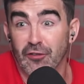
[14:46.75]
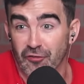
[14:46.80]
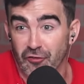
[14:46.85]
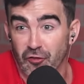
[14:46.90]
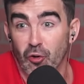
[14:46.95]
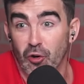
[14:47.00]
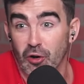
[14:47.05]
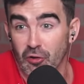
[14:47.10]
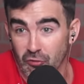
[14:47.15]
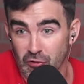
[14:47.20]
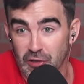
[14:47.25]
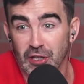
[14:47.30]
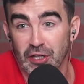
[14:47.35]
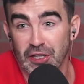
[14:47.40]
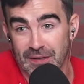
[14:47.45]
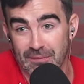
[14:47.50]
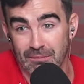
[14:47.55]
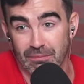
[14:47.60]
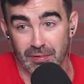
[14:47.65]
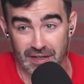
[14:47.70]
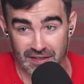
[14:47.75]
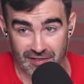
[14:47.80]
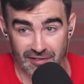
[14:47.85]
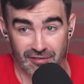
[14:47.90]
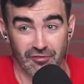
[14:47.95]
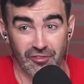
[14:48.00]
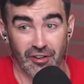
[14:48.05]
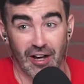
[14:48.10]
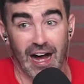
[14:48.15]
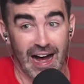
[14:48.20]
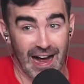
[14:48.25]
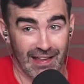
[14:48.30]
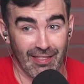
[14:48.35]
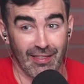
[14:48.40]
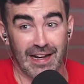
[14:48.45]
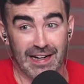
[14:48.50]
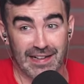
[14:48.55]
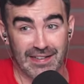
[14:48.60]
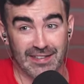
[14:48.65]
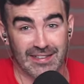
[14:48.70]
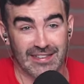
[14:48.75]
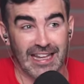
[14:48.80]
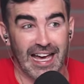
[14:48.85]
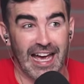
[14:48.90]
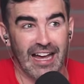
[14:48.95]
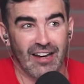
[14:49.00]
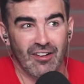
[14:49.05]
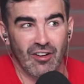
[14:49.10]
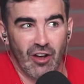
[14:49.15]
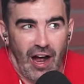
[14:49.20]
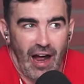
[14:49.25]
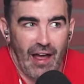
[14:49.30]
to 4 really impressive highlights that